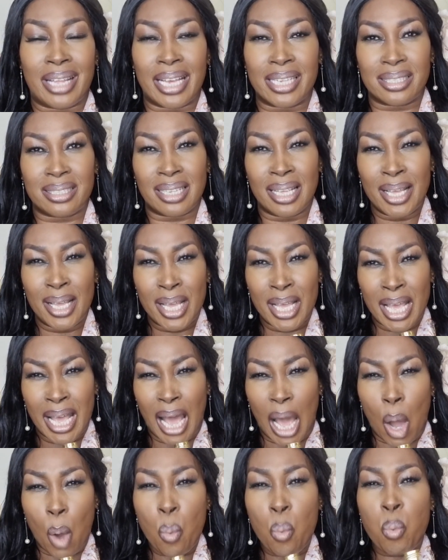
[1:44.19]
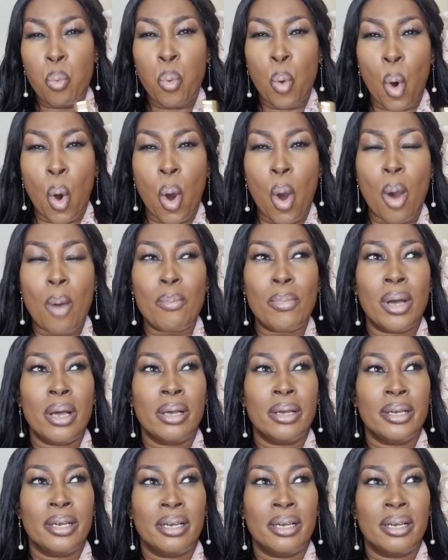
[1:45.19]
That's a warm,